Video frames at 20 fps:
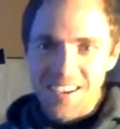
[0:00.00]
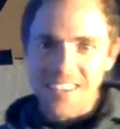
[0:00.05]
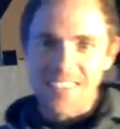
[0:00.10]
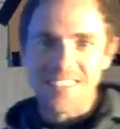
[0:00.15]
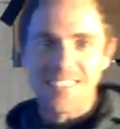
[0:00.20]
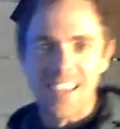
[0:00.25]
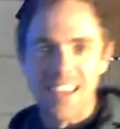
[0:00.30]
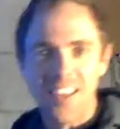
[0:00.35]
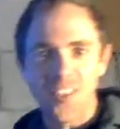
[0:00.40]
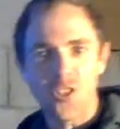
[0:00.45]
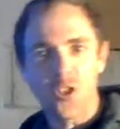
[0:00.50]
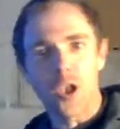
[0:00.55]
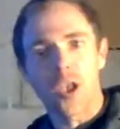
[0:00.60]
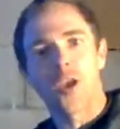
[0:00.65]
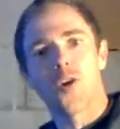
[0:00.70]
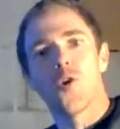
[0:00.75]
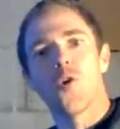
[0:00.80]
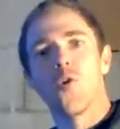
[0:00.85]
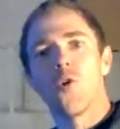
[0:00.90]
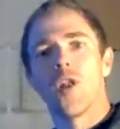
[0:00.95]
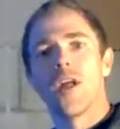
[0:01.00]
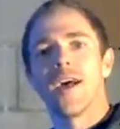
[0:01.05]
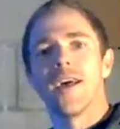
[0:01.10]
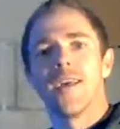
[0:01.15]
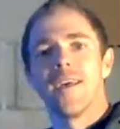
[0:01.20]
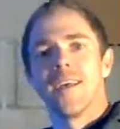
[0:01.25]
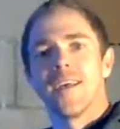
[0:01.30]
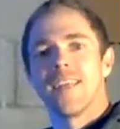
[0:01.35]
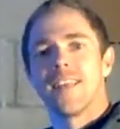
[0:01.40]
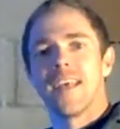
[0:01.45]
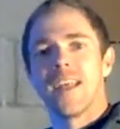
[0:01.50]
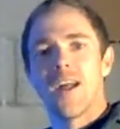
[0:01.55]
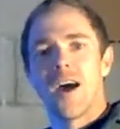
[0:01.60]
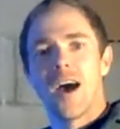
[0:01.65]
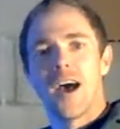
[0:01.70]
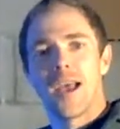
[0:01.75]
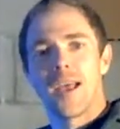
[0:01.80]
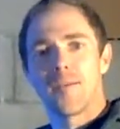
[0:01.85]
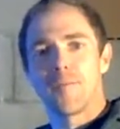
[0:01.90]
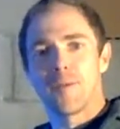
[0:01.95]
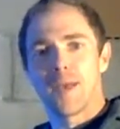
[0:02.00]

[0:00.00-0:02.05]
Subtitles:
Because anything cooler than Iron